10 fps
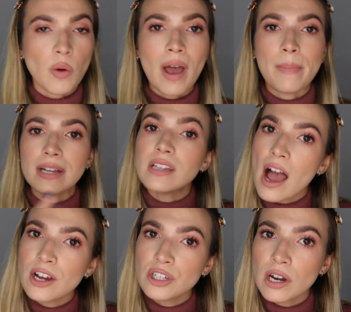So I picked
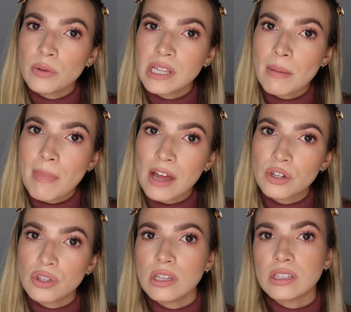eyeshadows that
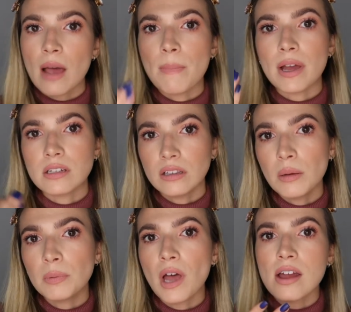match this, I picked a
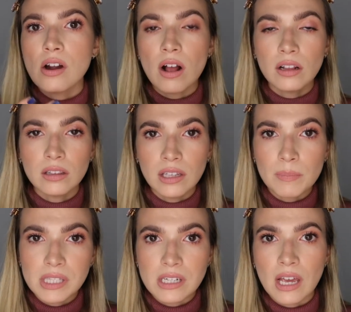lip liner, a
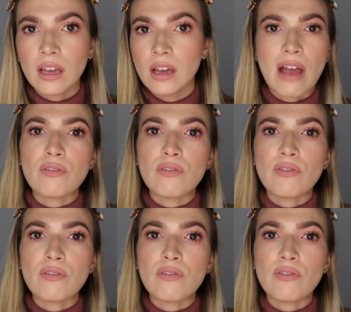lipstick,